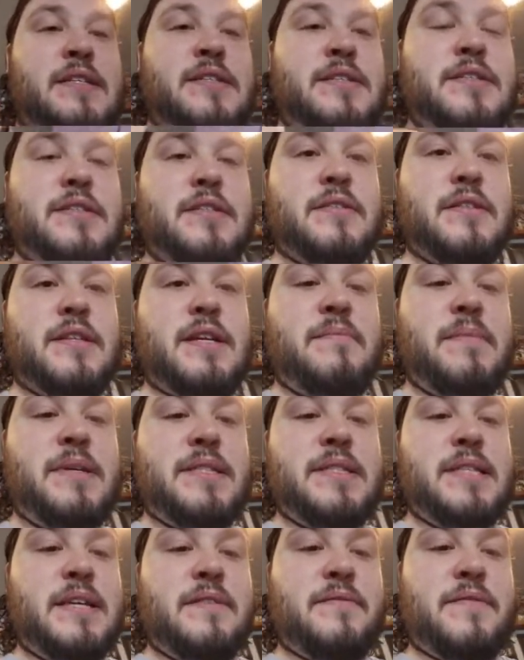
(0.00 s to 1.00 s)
So let me
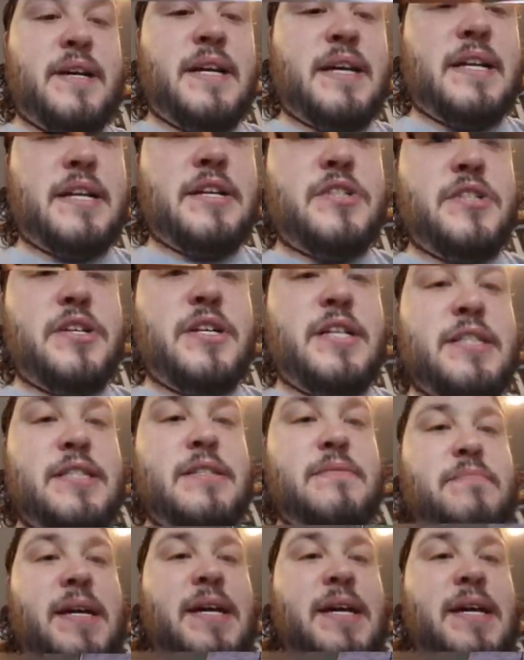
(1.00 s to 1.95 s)
see if I can adjust my